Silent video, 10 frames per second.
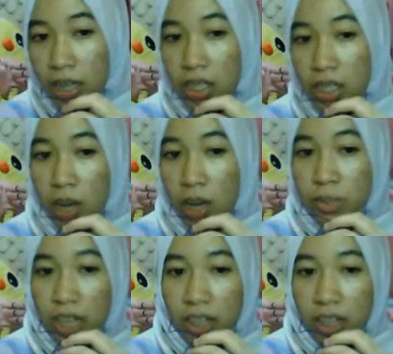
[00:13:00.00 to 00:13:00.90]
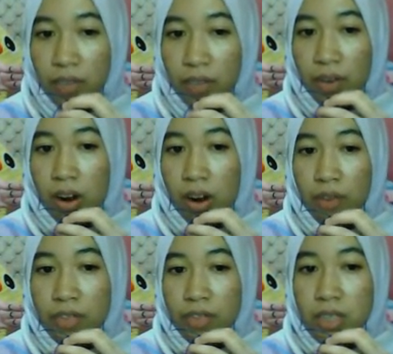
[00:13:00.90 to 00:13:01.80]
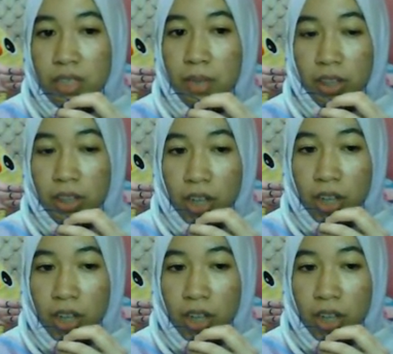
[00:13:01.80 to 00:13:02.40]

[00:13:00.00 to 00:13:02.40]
the objective of this method